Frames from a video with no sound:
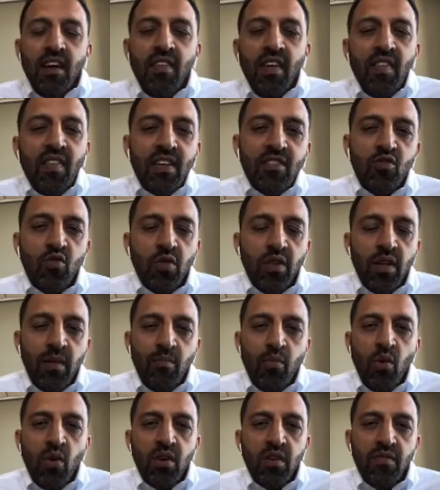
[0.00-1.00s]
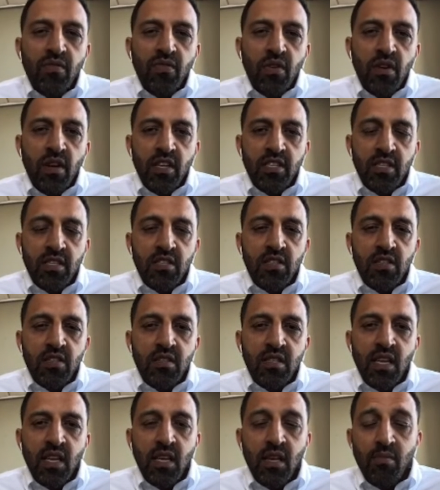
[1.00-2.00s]
I think that's really important for not just
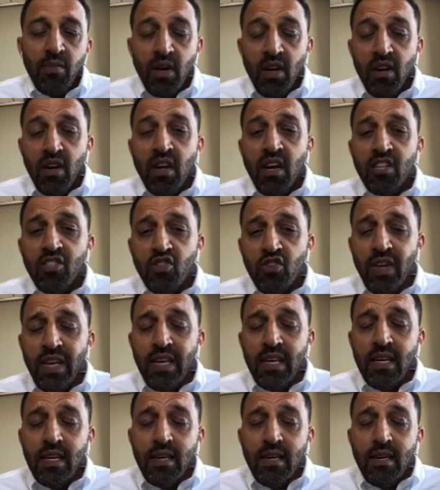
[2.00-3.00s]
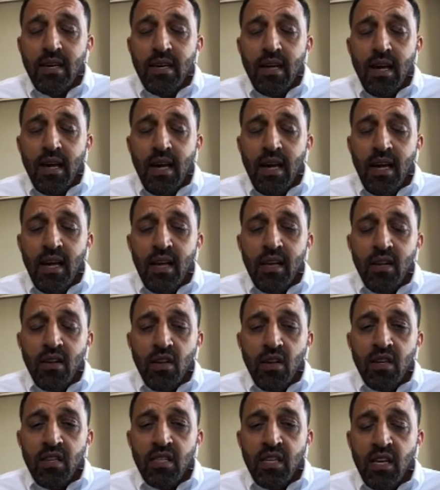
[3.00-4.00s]
our city, but our country,
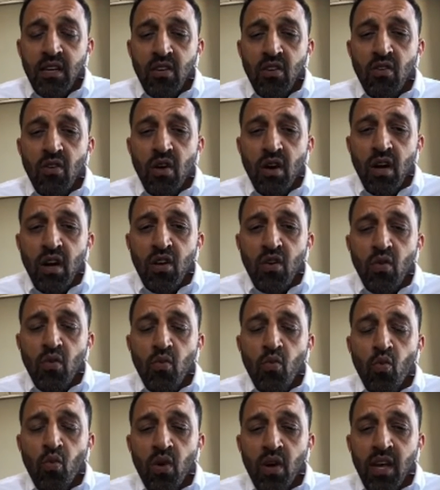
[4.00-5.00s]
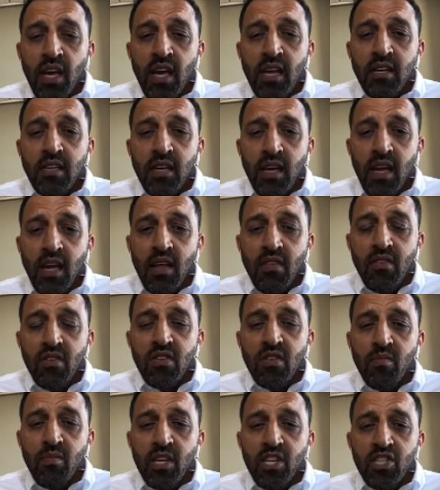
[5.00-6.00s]
and continue on working
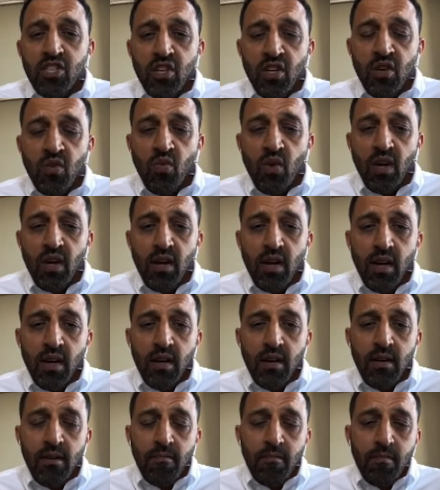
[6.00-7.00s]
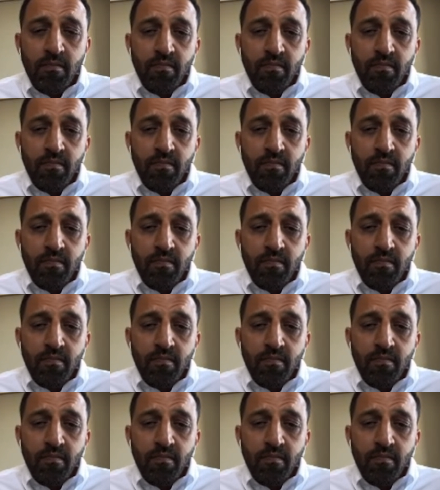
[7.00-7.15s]
together to make sure we're